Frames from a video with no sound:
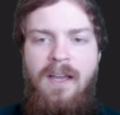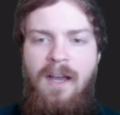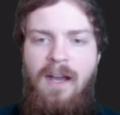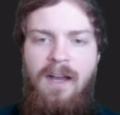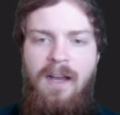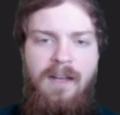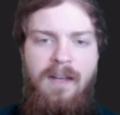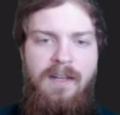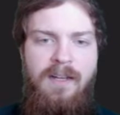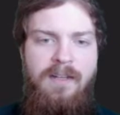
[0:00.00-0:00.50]

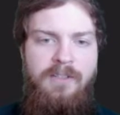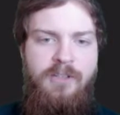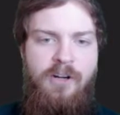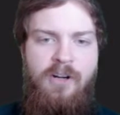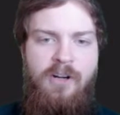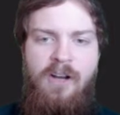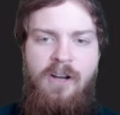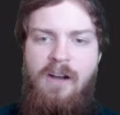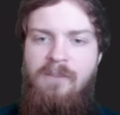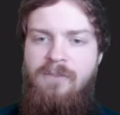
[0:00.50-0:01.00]

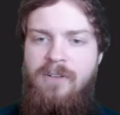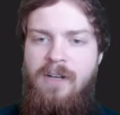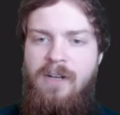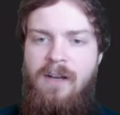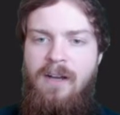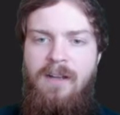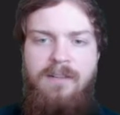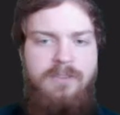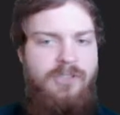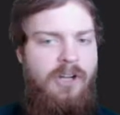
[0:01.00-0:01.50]
Dark
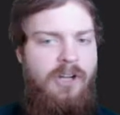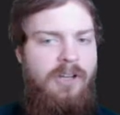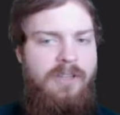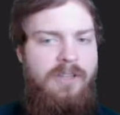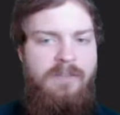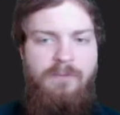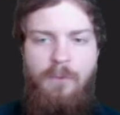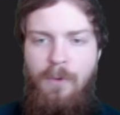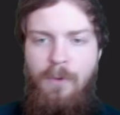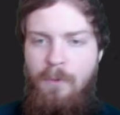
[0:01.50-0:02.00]
Confidant,
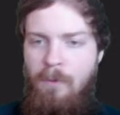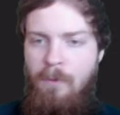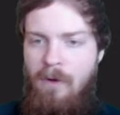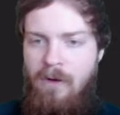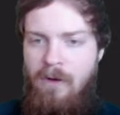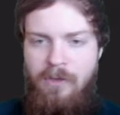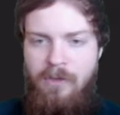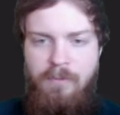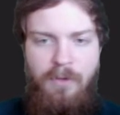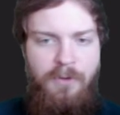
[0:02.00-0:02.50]
Dauthi
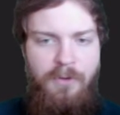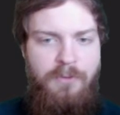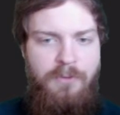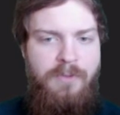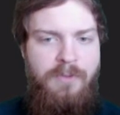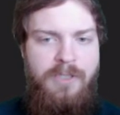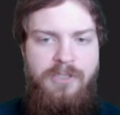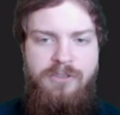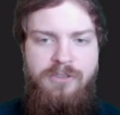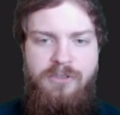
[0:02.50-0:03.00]
Boardwalker, both
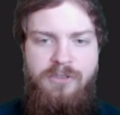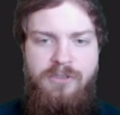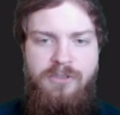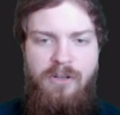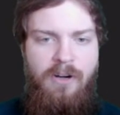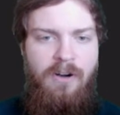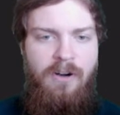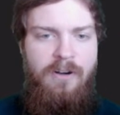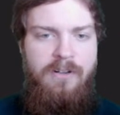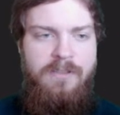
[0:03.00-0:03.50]
really strong
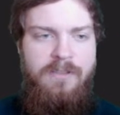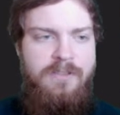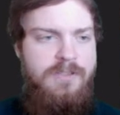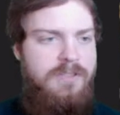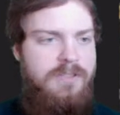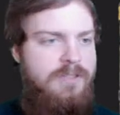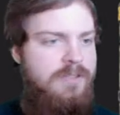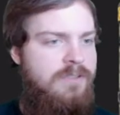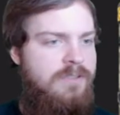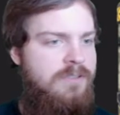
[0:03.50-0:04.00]

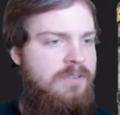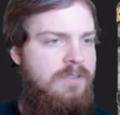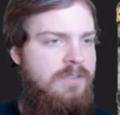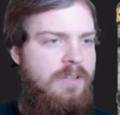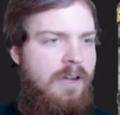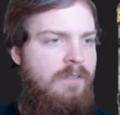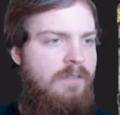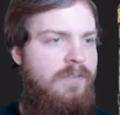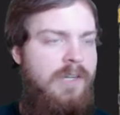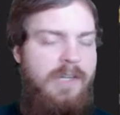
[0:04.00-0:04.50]
cards.
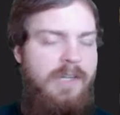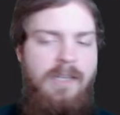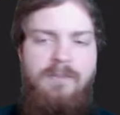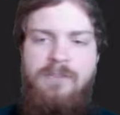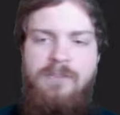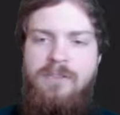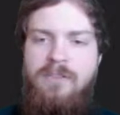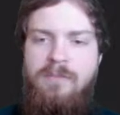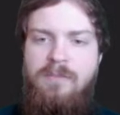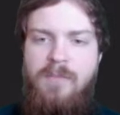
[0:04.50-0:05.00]
Confidant
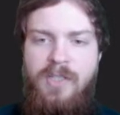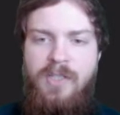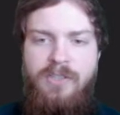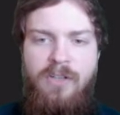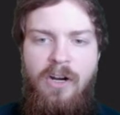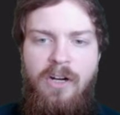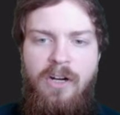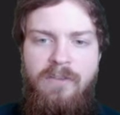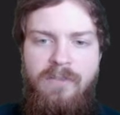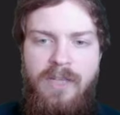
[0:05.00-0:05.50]
gives you some nice
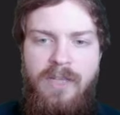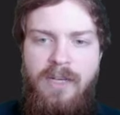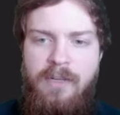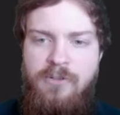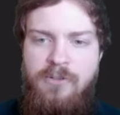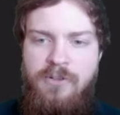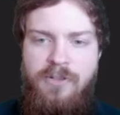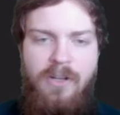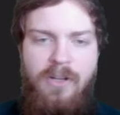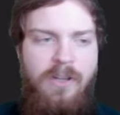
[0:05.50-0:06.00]
card
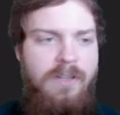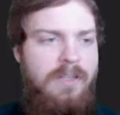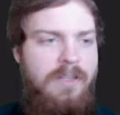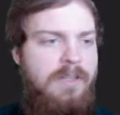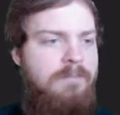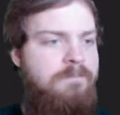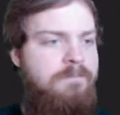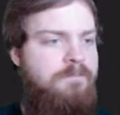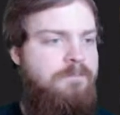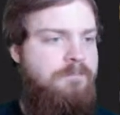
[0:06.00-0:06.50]
advantage, and
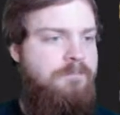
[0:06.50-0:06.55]
Dauthi,